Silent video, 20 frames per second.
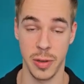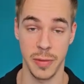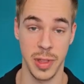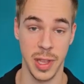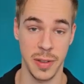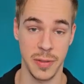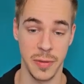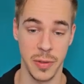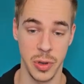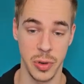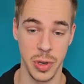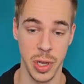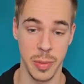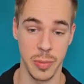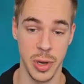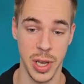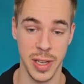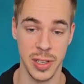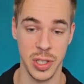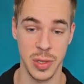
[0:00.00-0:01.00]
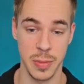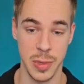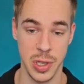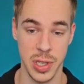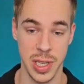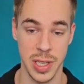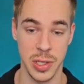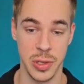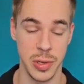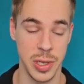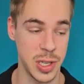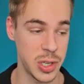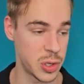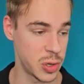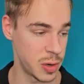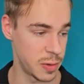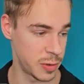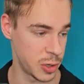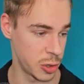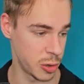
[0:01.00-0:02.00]
of that phone number has to be sent to
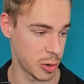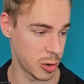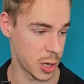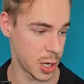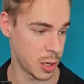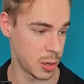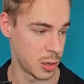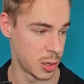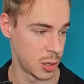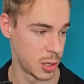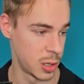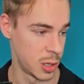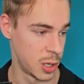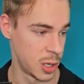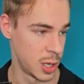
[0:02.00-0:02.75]
this server URL.